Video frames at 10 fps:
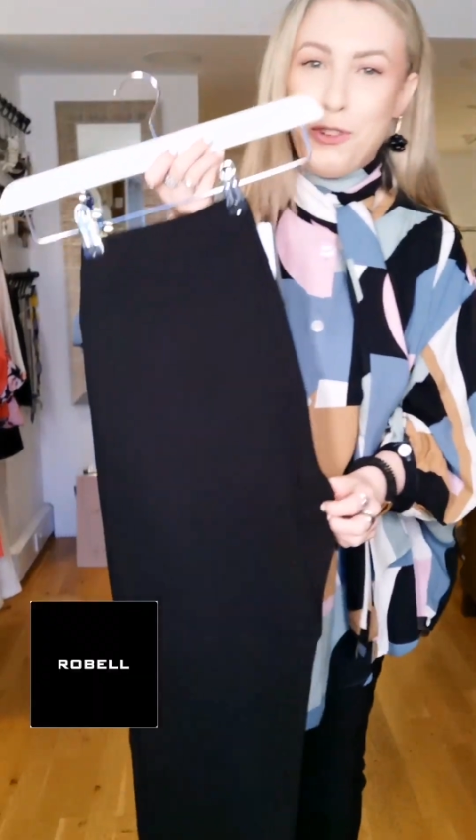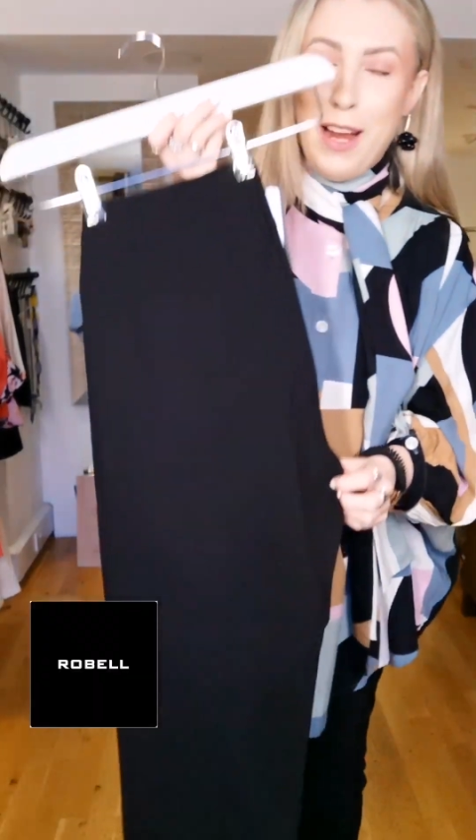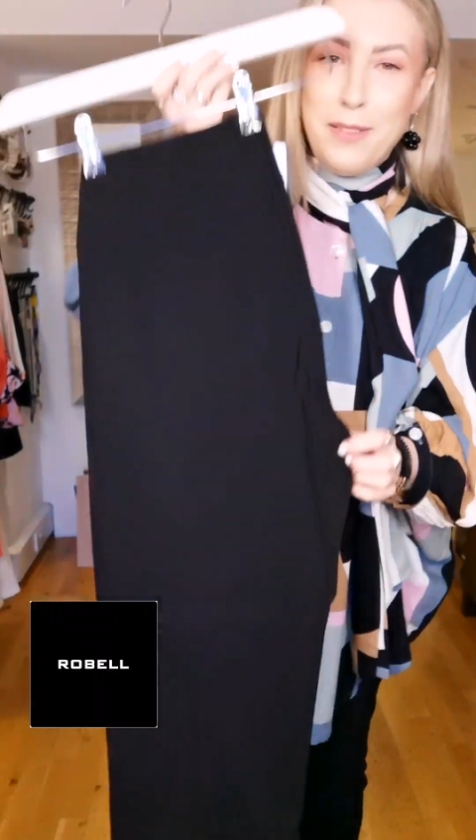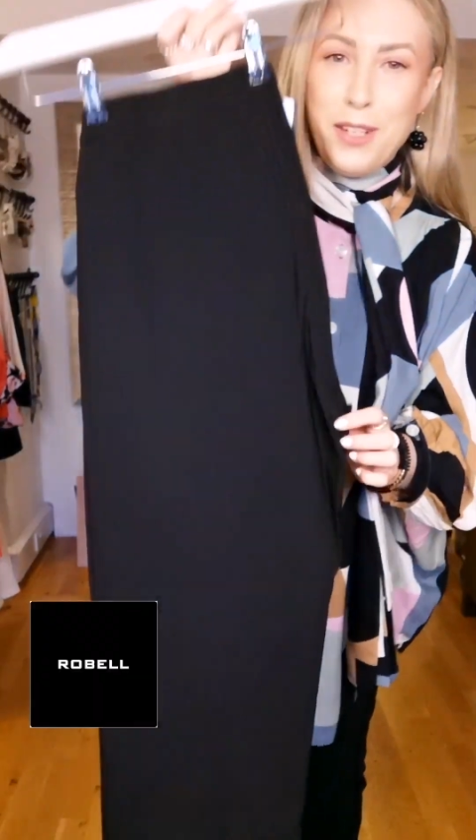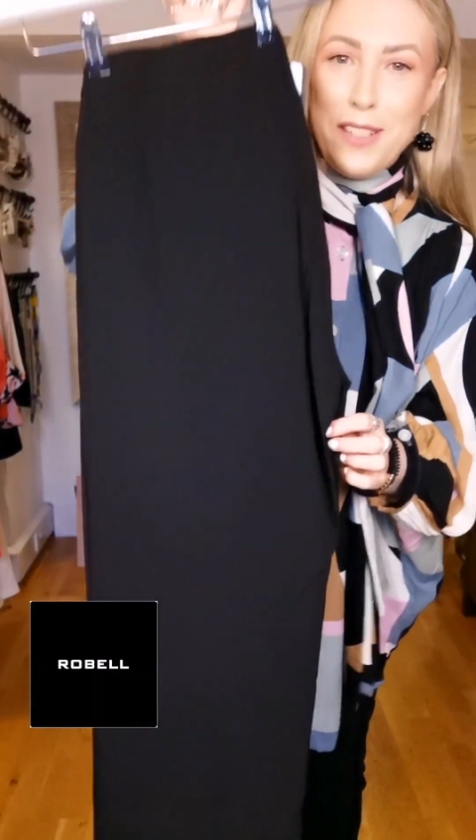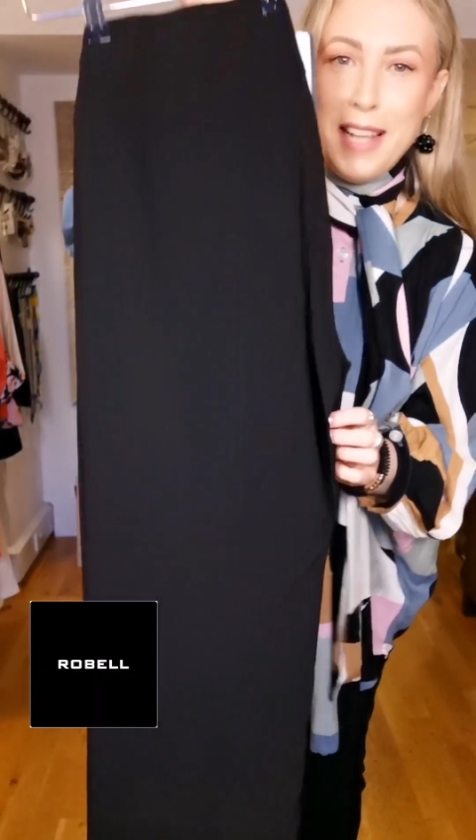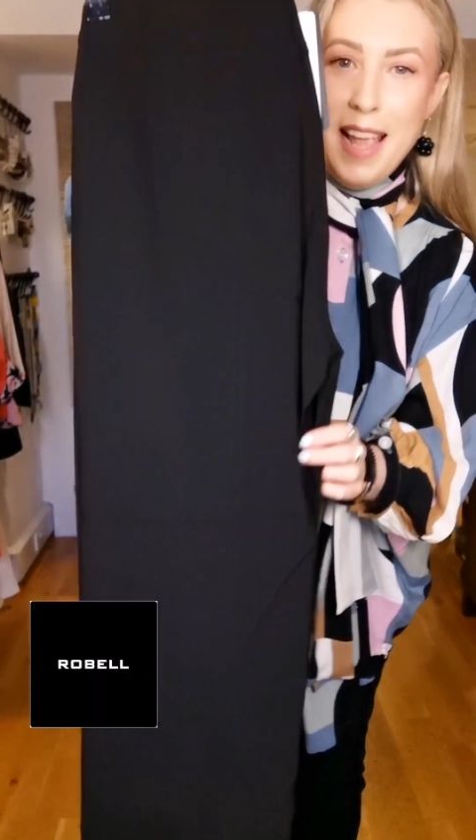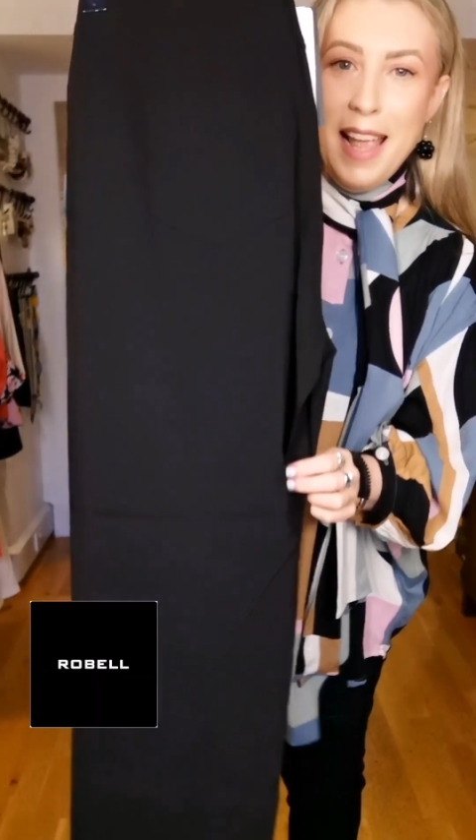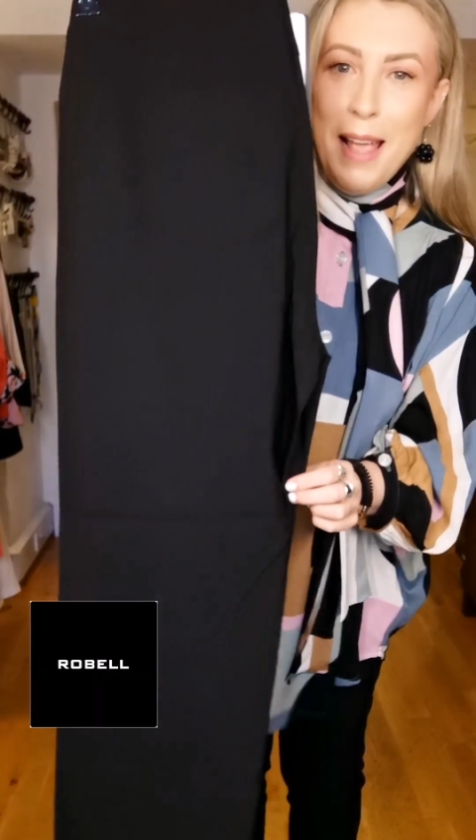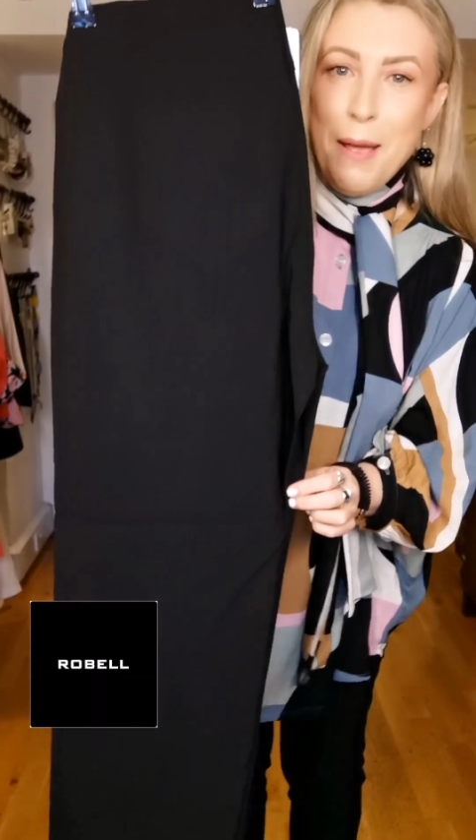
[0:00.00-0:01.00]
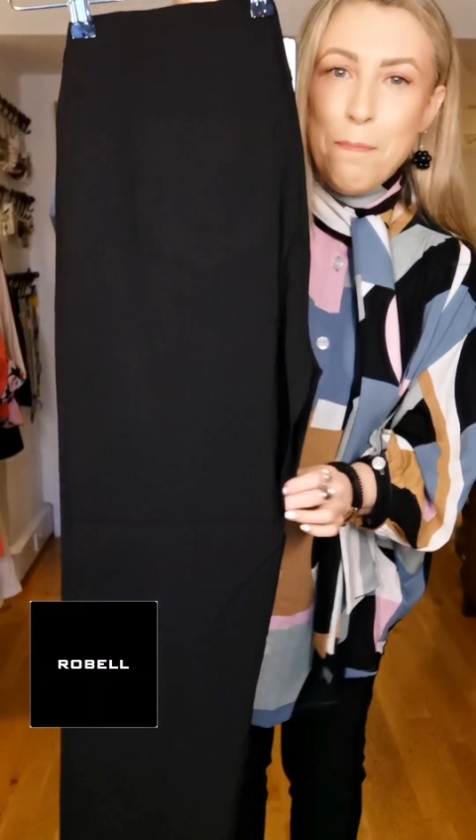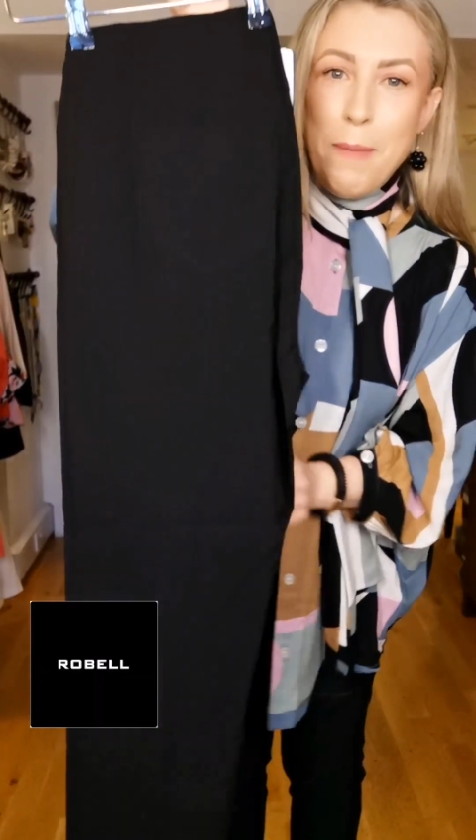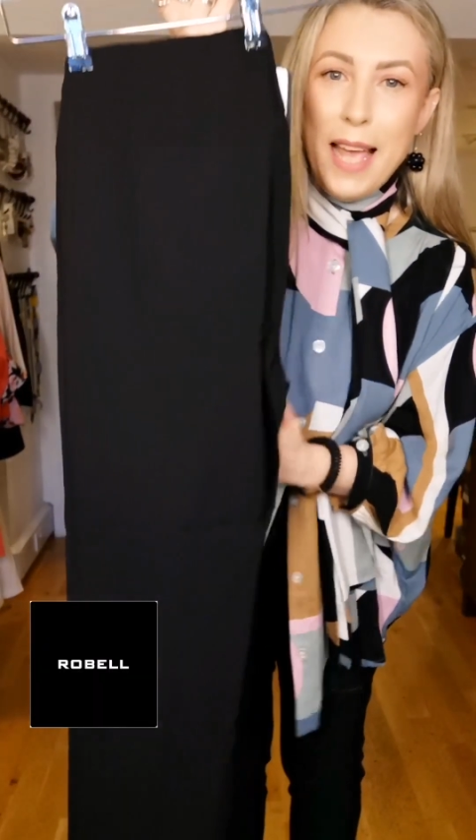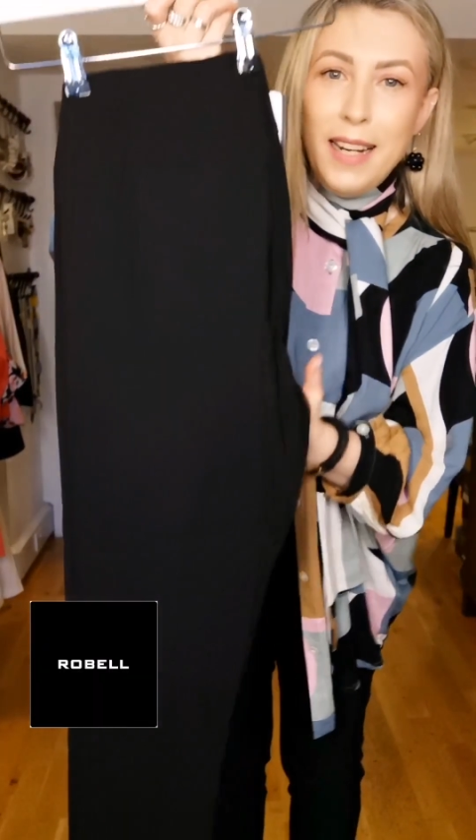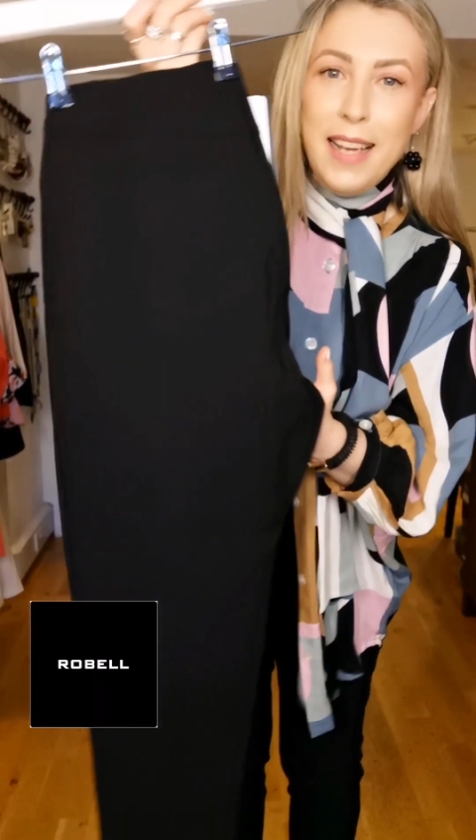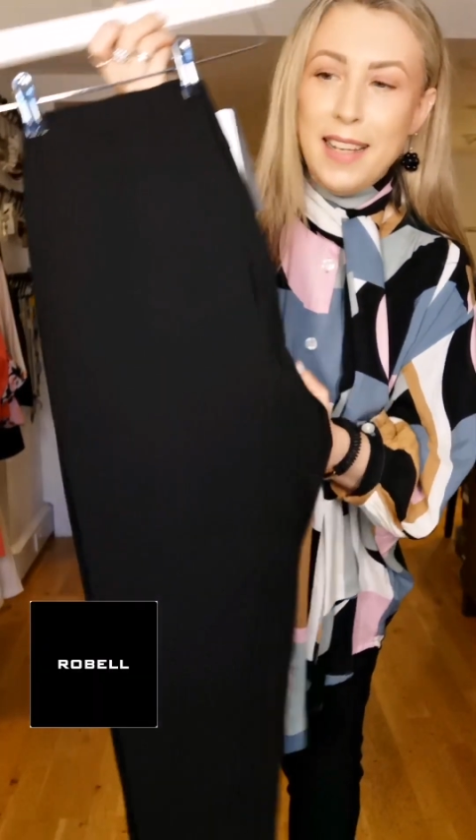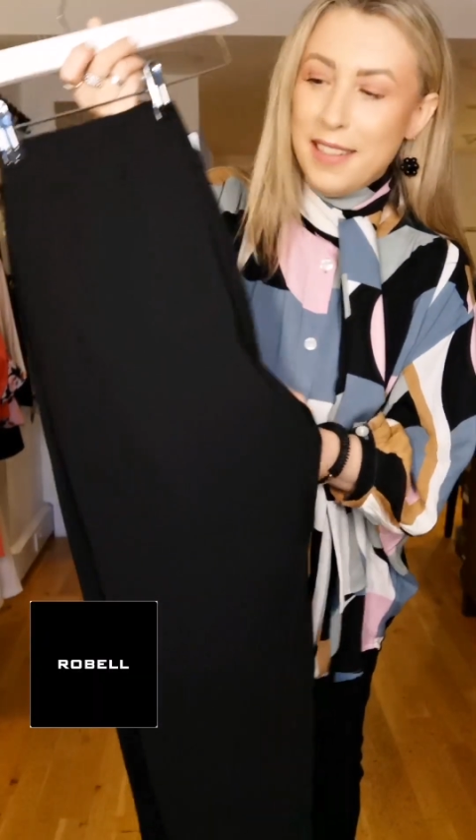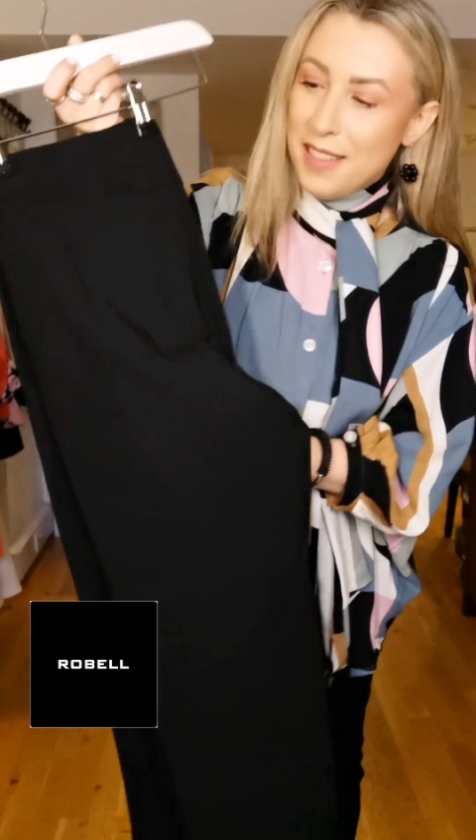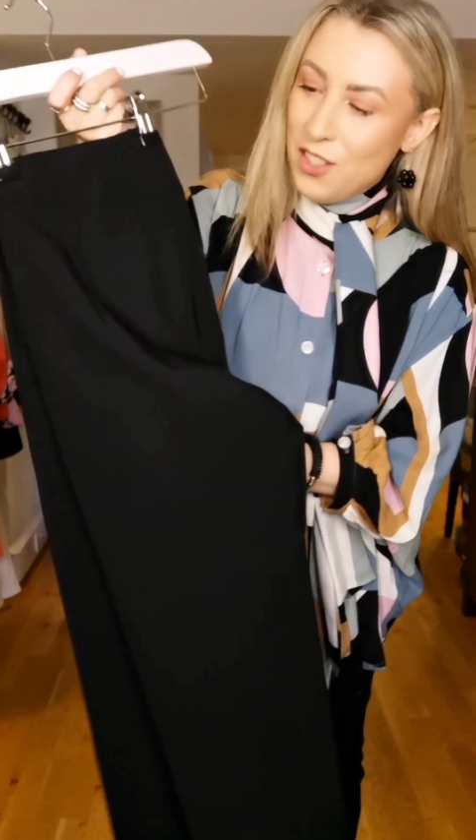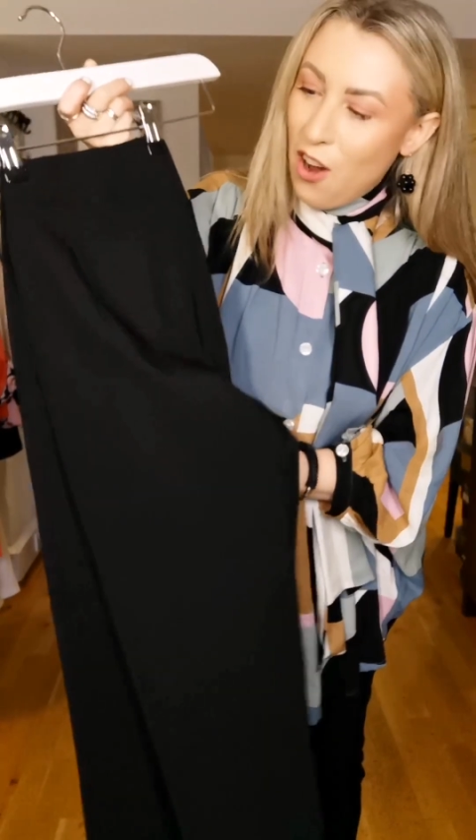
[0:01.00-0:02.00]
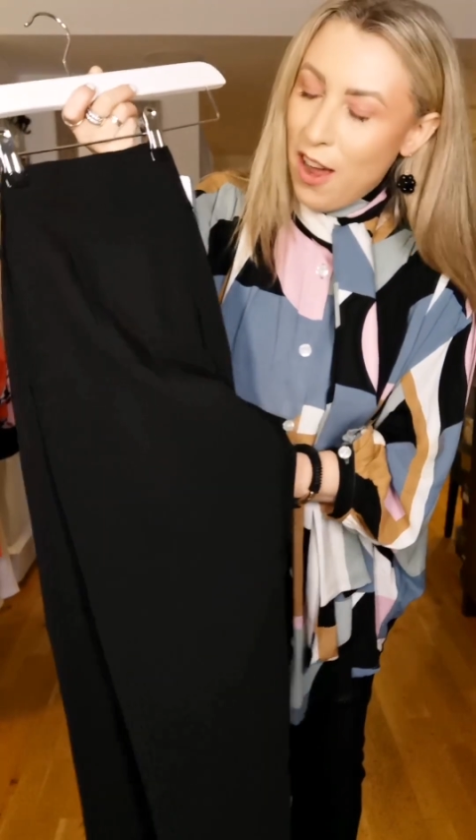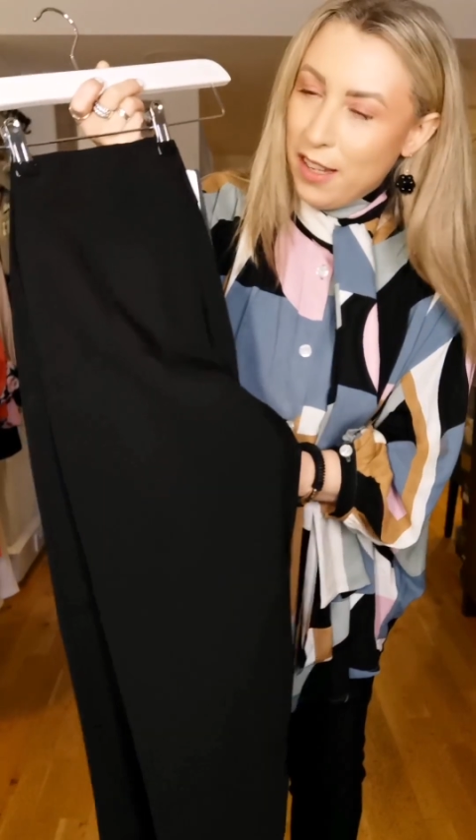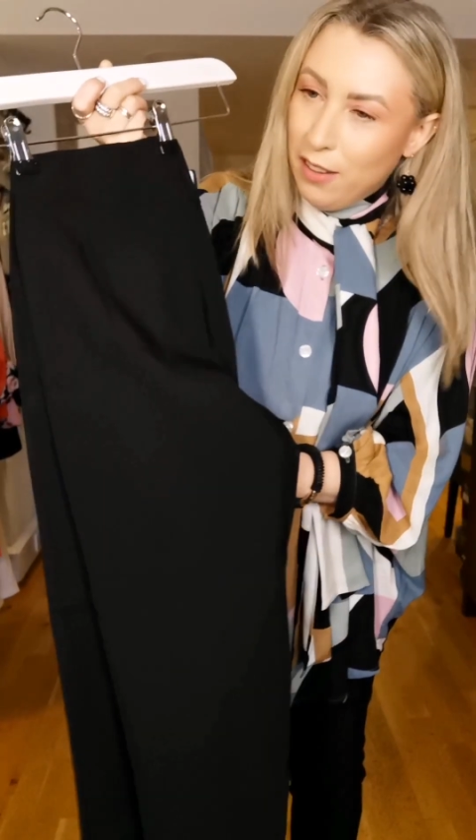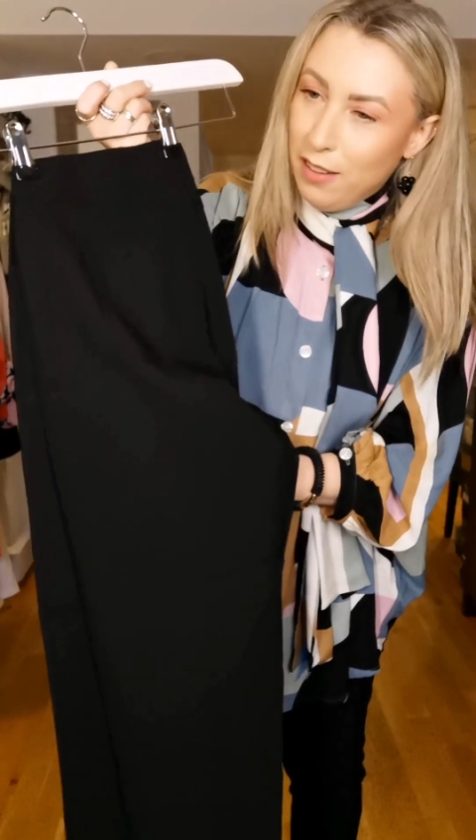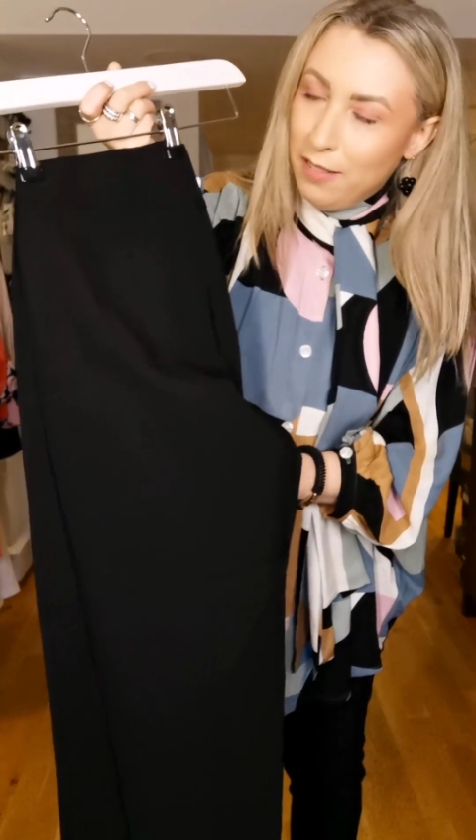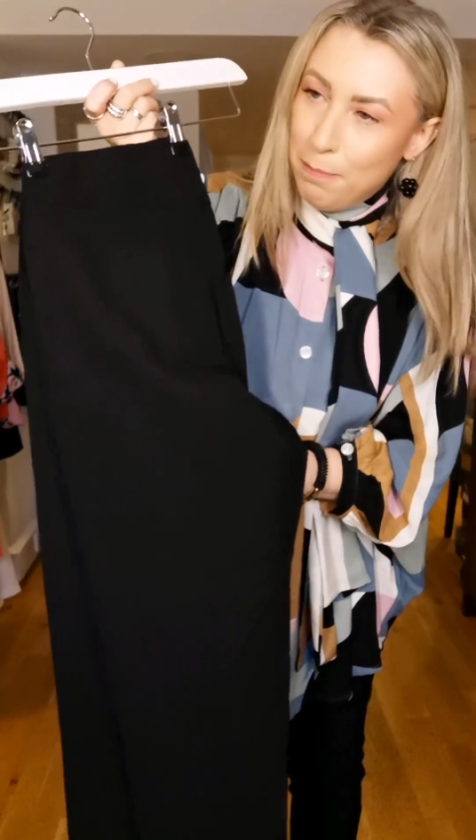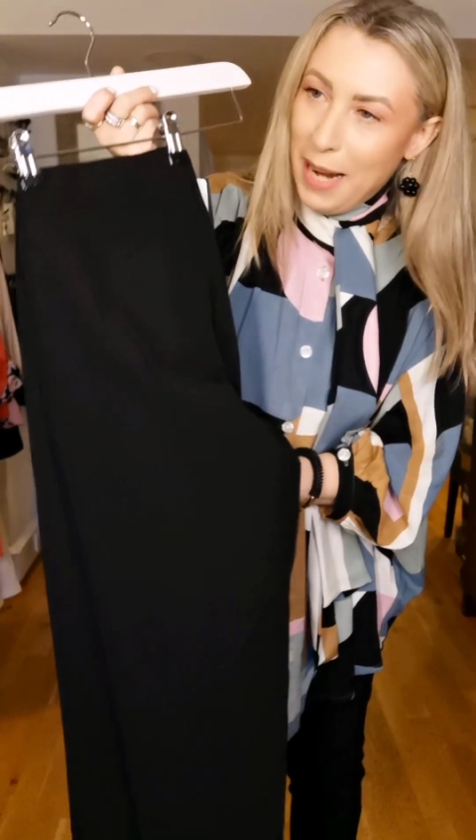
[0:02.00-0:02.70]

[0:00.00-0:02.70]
trousers, Bella style,